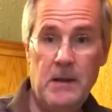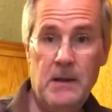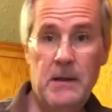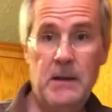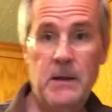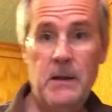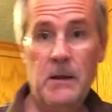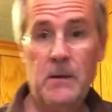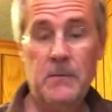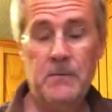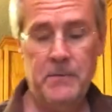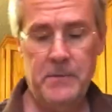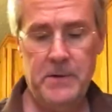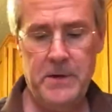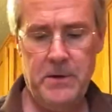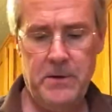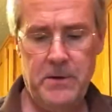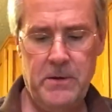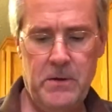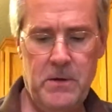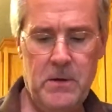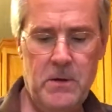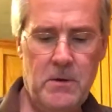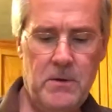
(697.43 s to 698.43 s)
Now, there
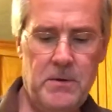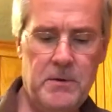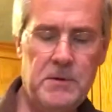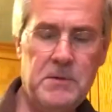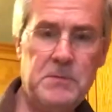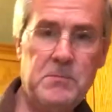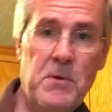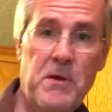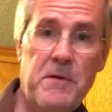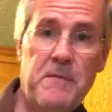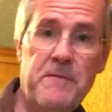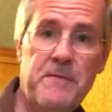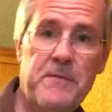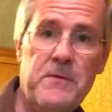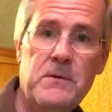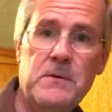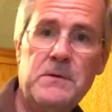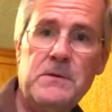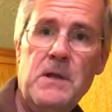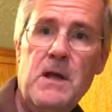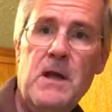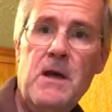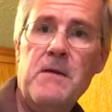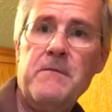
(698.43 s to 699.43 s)
you go. There's my
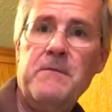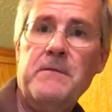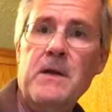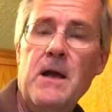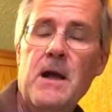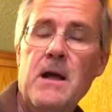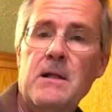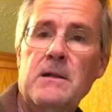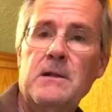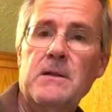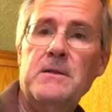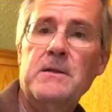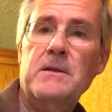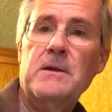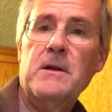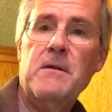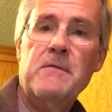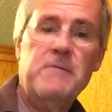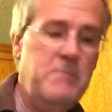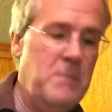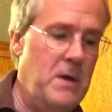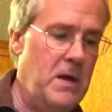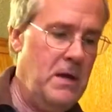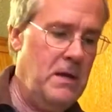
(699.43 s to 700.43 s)
first half gallon that
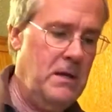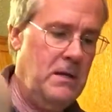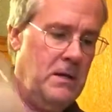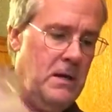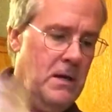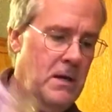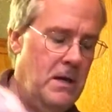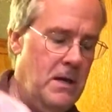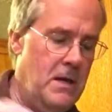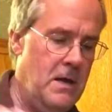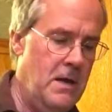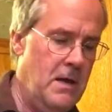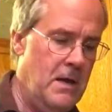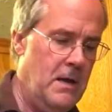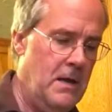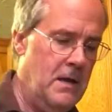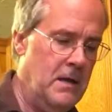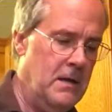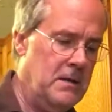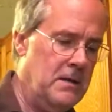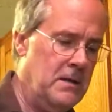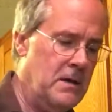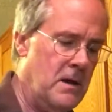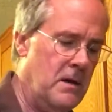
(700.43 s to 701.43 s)
I've made,
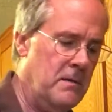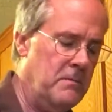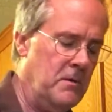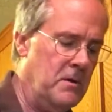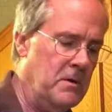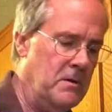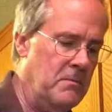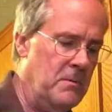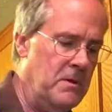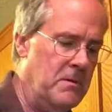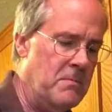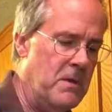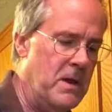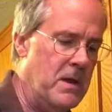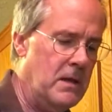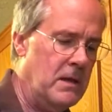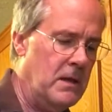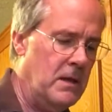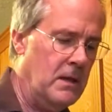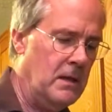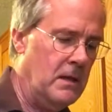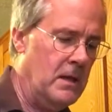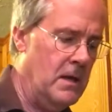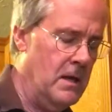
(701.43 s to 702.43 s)
and I'm going to be
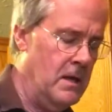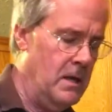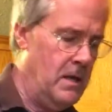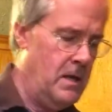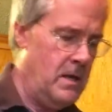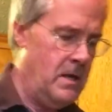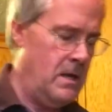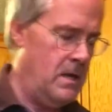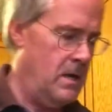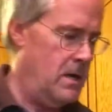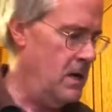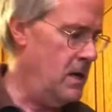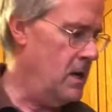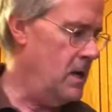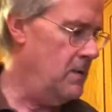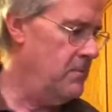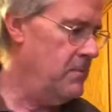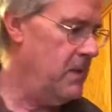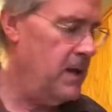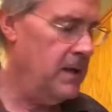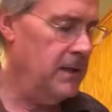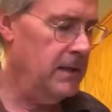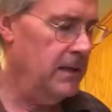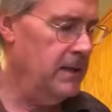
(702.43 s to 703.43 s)
making
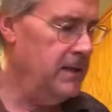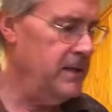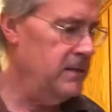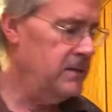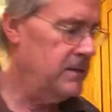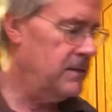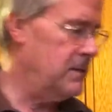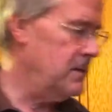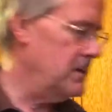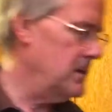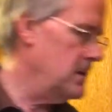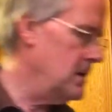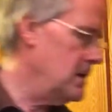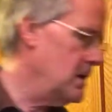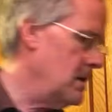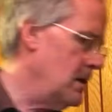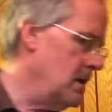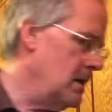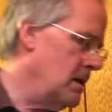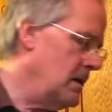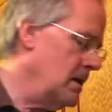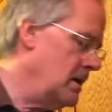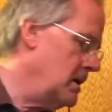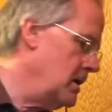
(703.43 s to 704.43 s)
at least
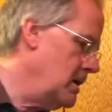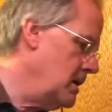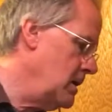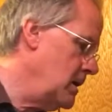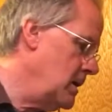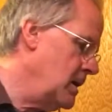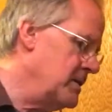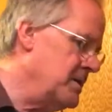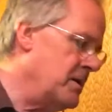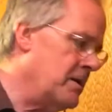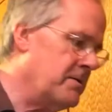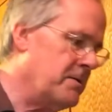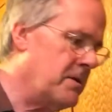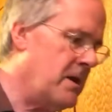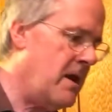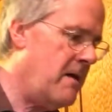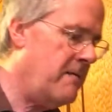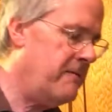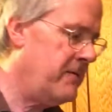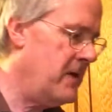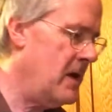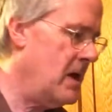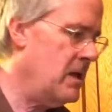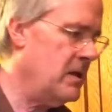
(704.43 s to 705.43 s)
another
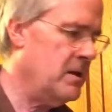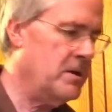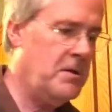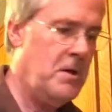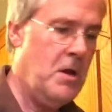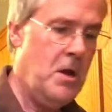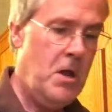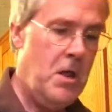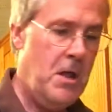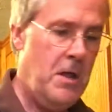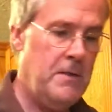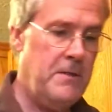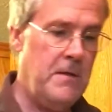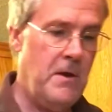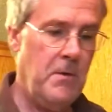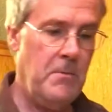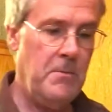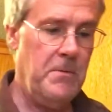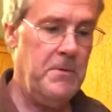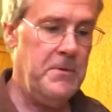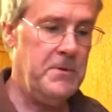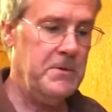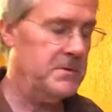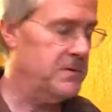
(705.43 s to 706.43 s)
half gallon. Now,
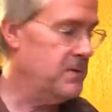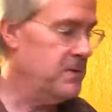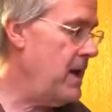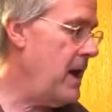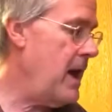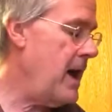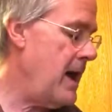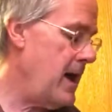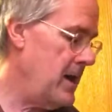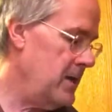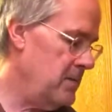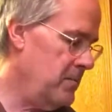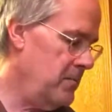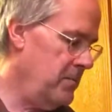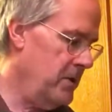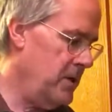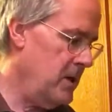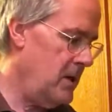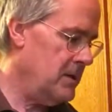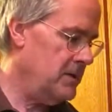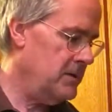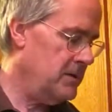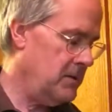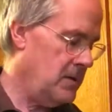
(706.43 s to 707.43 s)
there's that,
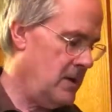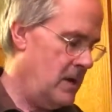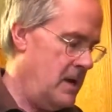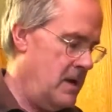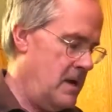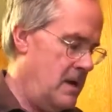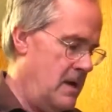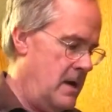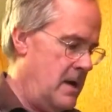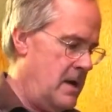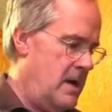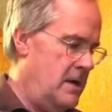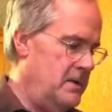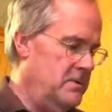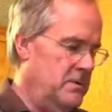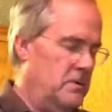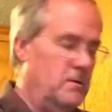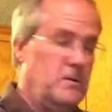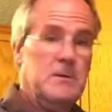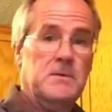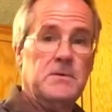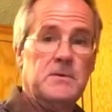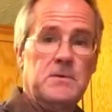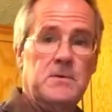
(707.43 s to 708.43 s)
plus, as you
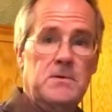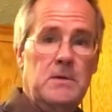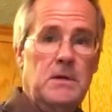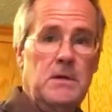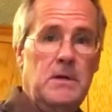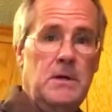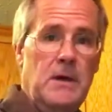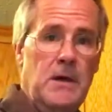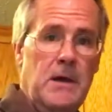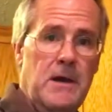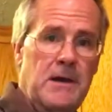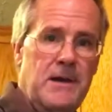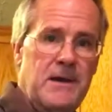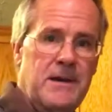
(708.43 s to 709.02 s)
can see,